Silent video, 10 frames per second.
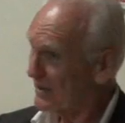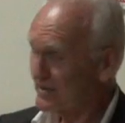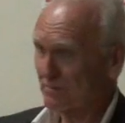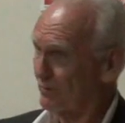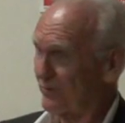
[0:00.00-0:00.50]

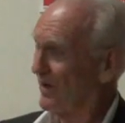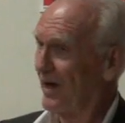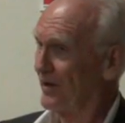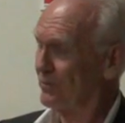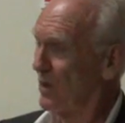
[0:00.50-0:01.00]
doesn't
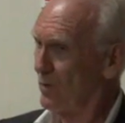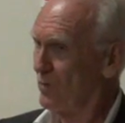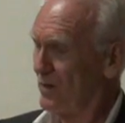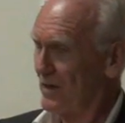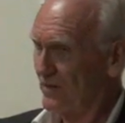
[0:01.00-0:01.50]
provide a
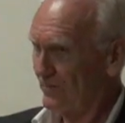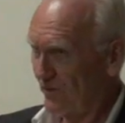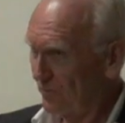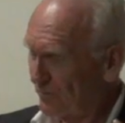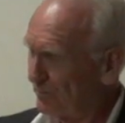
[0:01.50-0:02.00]
role
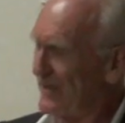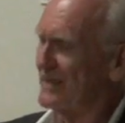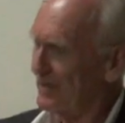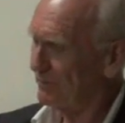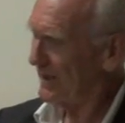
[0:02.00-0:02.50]
for
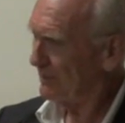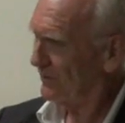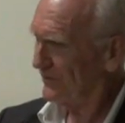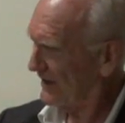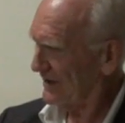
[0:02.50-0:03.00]
meeting
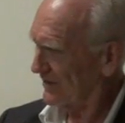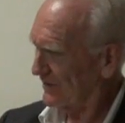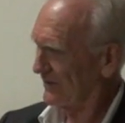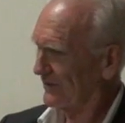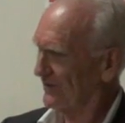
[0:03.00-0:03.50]
people's
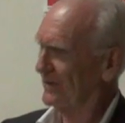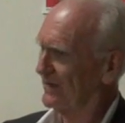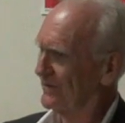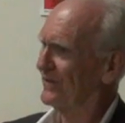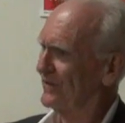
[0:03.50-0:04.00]
needs. It's
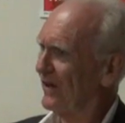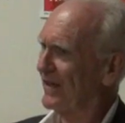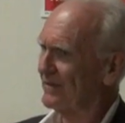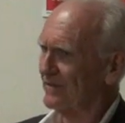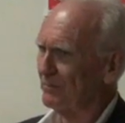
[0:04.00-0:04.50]

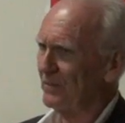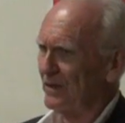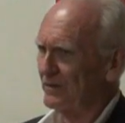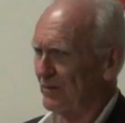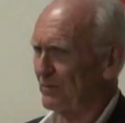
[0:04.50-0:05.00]
designed
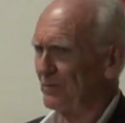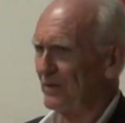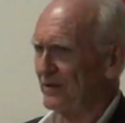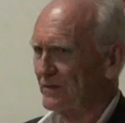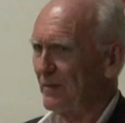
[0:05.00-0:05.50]

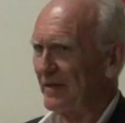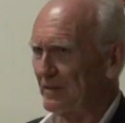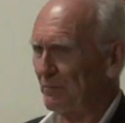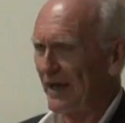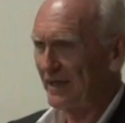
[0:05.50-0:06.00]
to
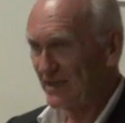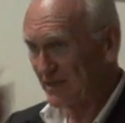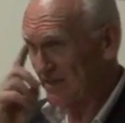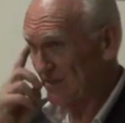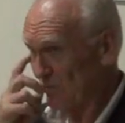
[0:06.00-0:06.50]
make the
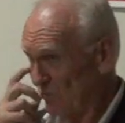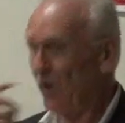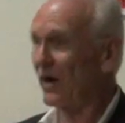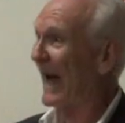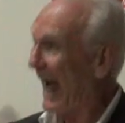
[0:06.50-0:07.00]
banking system
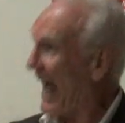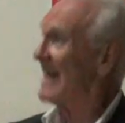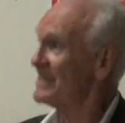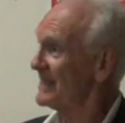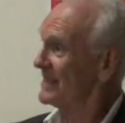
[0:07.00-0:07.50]
work
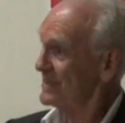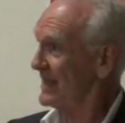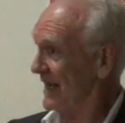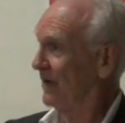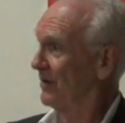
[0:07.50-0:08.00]
as it is
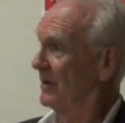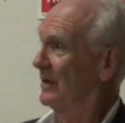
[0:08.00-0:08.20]
now.